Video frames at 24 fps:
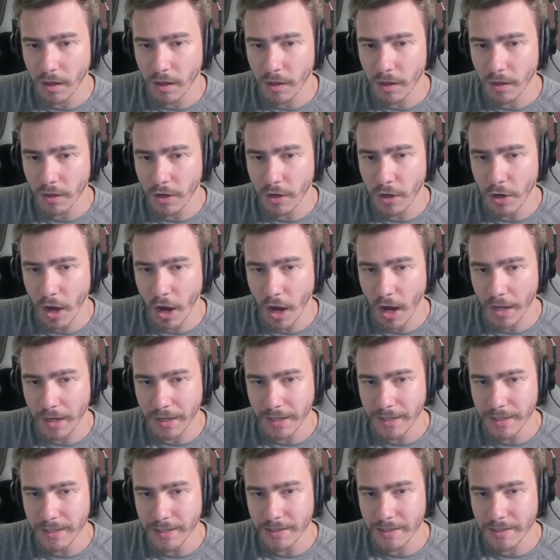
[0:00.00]
not
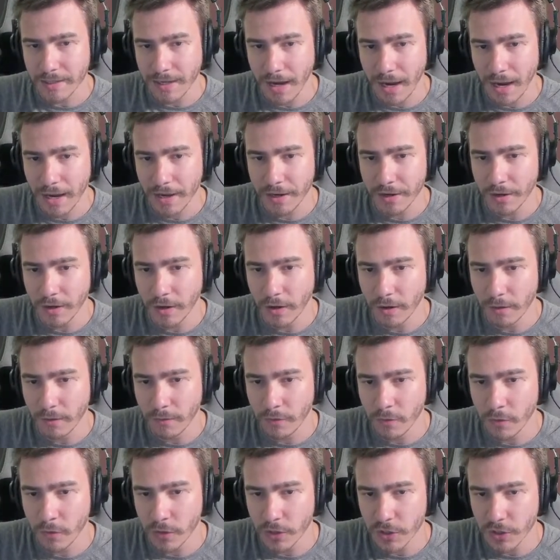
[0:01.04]
inside
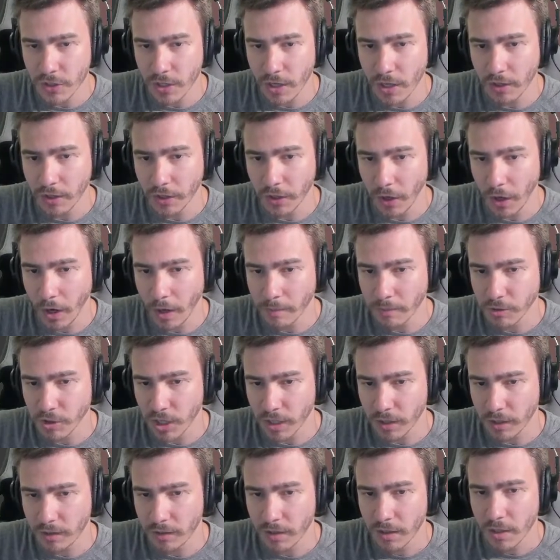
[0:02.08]
of the solid
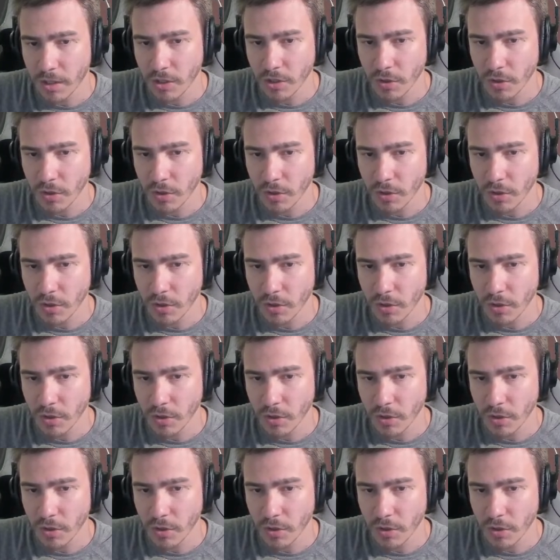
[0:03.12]
object.